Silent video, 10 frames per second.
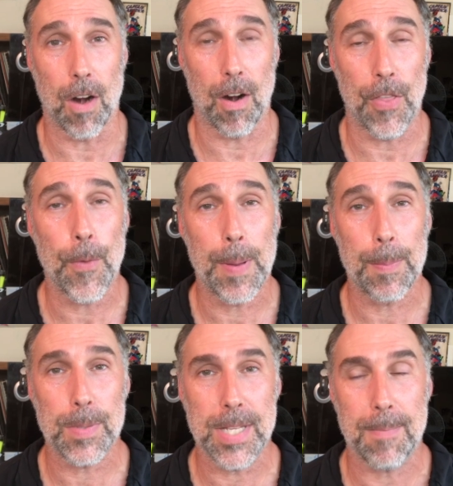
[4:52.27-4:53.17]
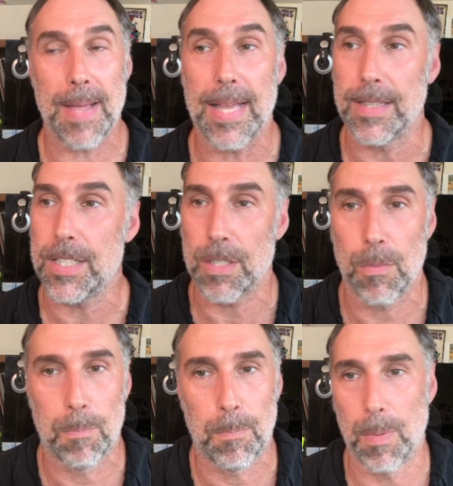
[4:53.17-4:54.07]
Are other people saying, man, this
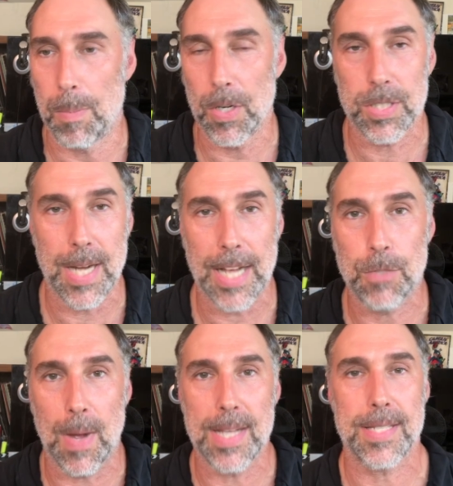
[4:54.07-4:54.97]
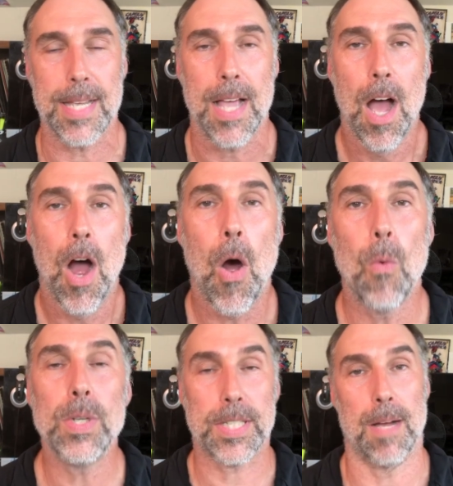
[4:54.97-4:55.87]
person XYZ
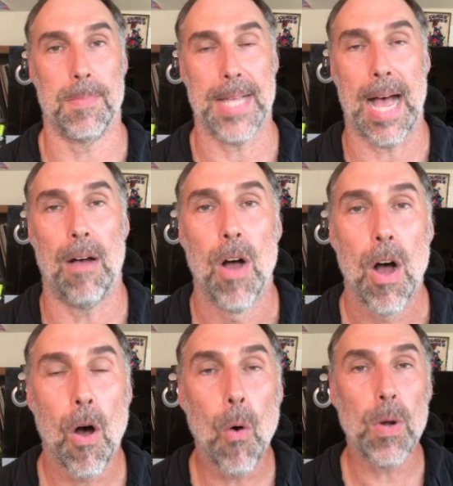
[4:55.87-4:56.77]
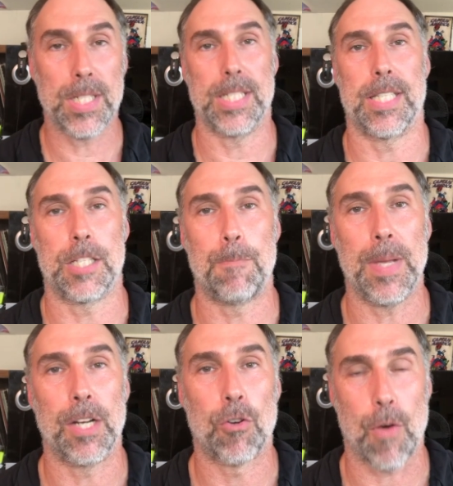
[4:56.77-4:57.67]
always comes out, always is this
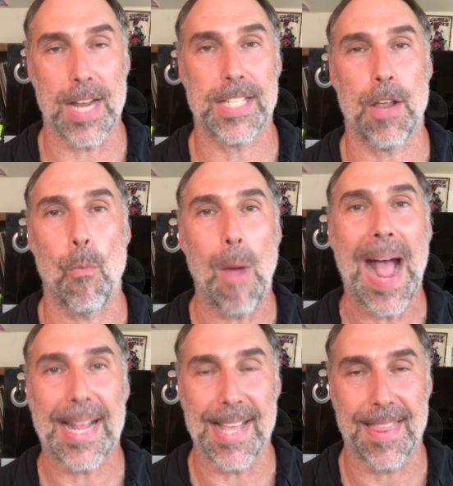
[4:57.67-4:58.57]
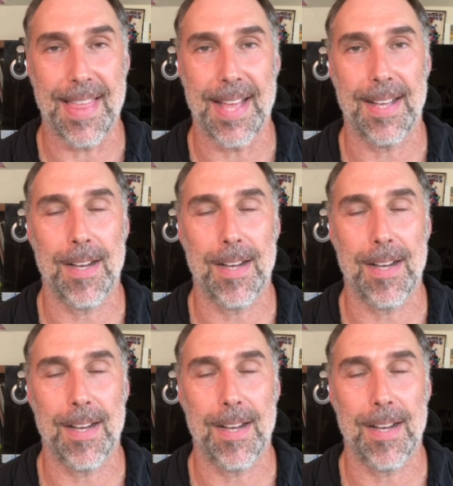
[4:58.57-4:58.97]
big, crazy, wacky thing.